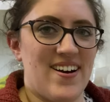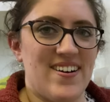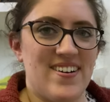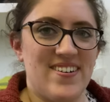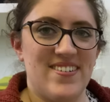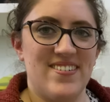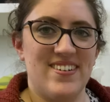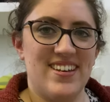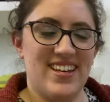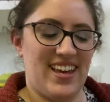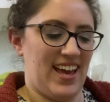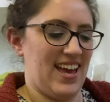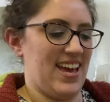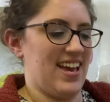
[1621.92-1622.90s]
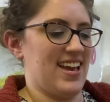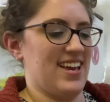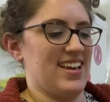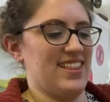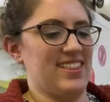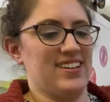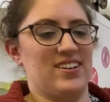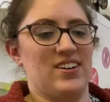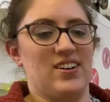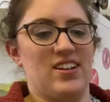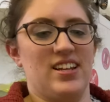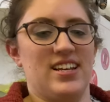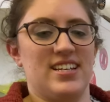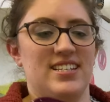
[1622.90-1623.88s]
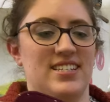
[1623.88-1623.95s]
Okay, the
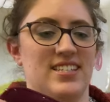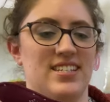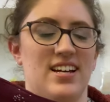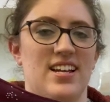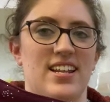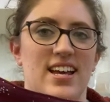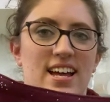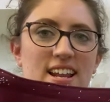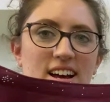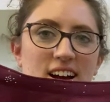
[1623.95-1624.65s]
collar is done and